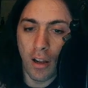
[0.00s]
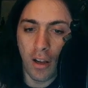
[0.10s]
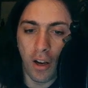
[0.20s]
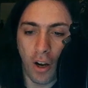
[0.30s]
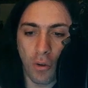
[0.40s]

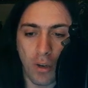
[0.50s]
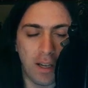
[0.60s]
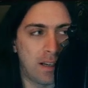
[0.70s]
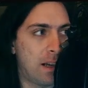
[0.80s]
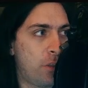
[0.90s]
All
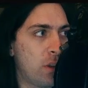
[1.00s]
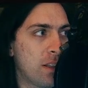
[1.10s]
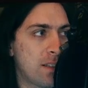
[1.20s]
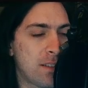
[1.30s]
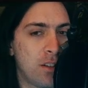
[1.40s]
right. I think
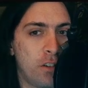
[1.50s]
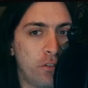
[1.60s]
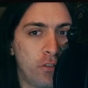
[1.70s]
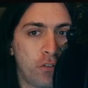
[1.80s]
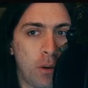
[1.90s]
that's enough
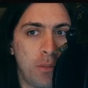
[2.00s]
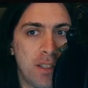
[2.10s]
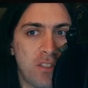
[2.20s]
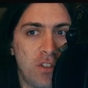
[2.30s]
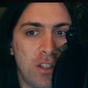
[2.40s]
from
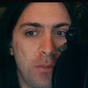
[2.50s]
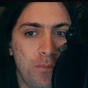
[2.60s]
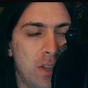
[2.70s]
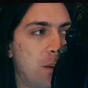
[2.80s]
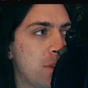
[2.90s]
this video.
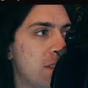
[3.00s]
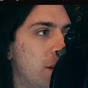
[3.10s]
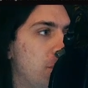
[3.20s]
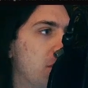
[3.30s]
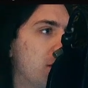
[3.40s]
I will
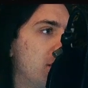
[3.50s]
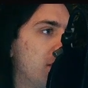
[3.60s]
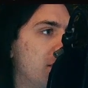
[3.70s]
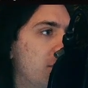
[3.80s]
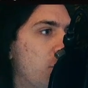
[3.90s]
stop the
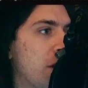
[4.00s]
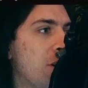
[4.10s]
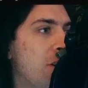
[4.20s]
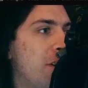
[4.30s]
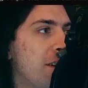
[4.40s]

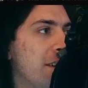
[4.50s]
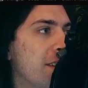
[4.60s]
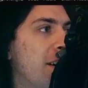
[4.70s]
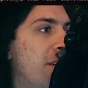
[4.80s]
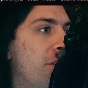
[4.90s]
recording
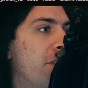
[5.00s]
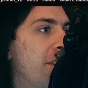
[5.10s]
now.